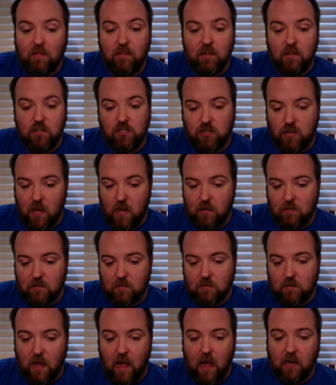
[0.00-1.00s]
these
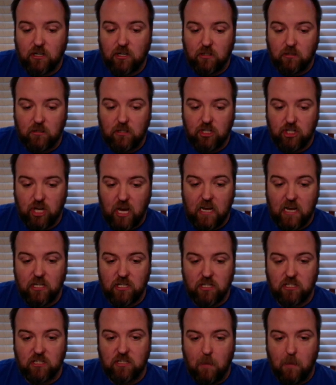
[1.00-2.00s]
chests actually
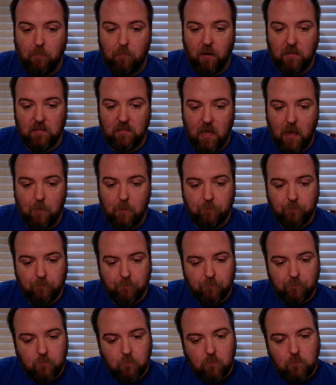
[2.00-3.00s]
changes set by set.
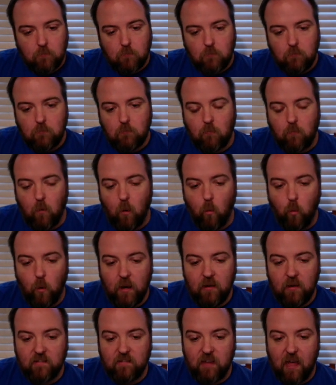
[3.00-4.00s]

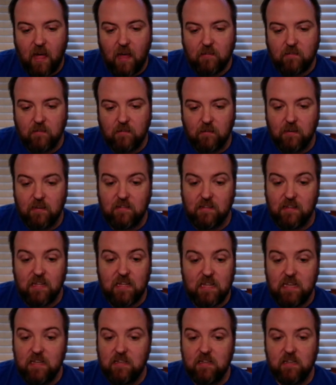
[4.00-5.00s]
Winged Assassin is the
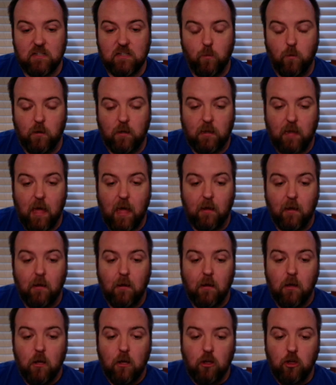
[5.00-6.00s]
easiest one to get.
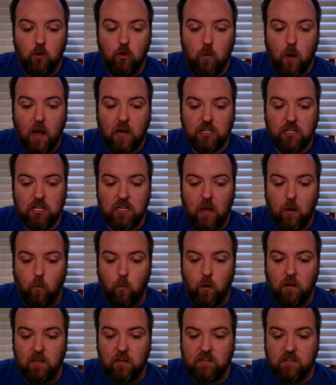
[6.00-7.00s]
You actually get
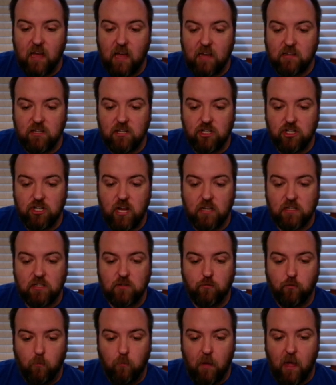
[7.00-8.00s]
Winged Assassin chests
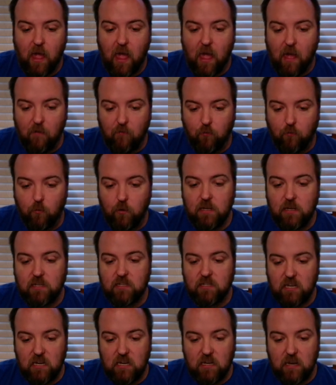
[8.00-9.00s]
from every
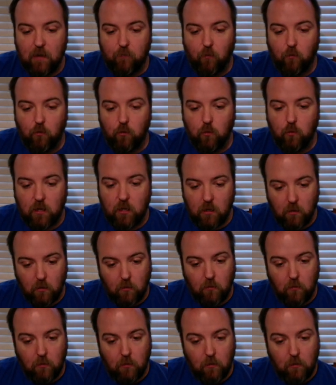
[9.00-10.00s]
Sea Devil you
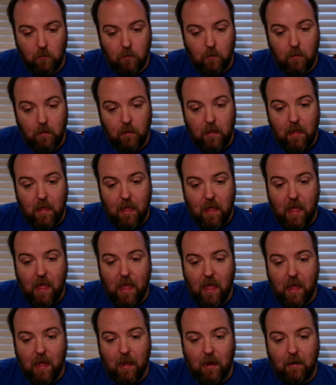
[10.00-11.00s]
kill.
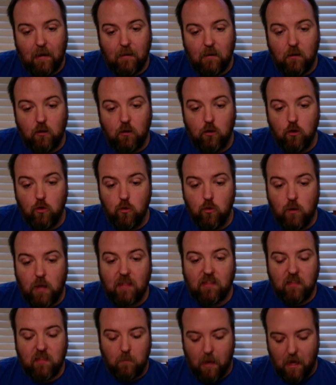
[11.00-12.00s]
And you
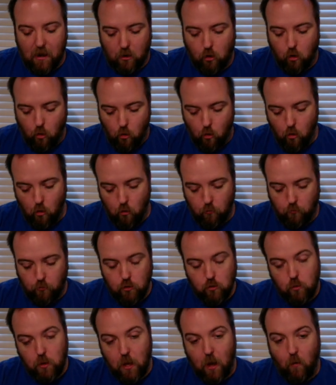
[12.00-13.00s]
get them at a curve.
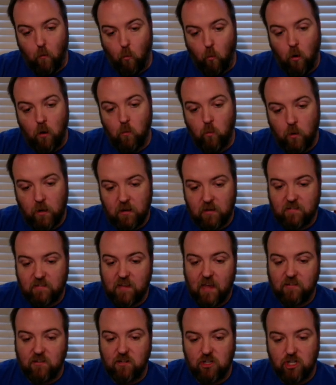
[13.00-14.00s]
You get 1 Winged
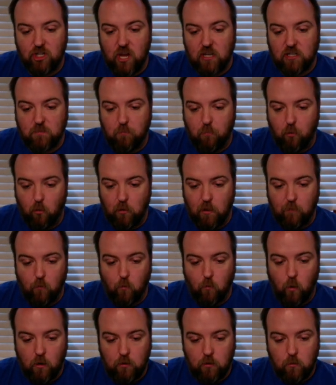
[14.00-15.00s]
Assassin chest per level
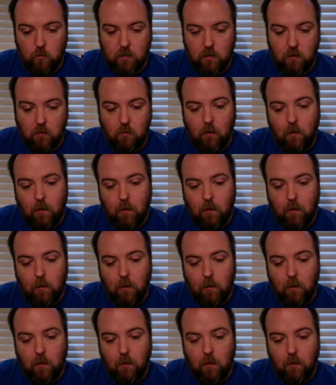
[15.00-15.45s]
1 you kill.